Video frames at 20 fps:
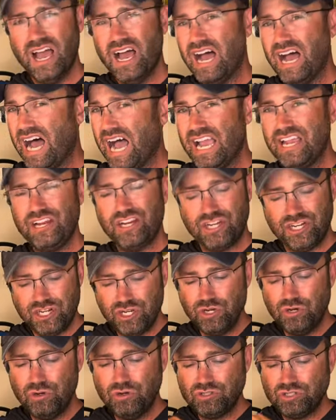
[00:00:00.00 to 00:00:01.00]
I
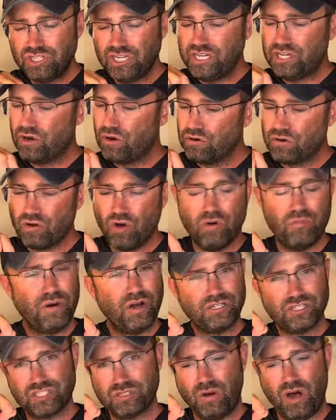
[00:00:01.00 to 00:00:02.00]
usually don't go
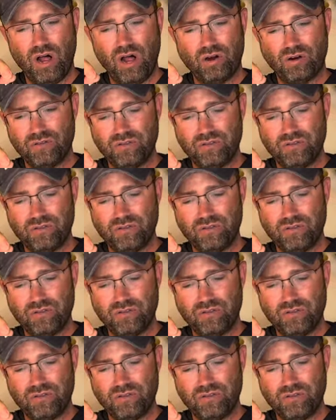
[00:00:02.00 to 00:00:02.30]
much smaller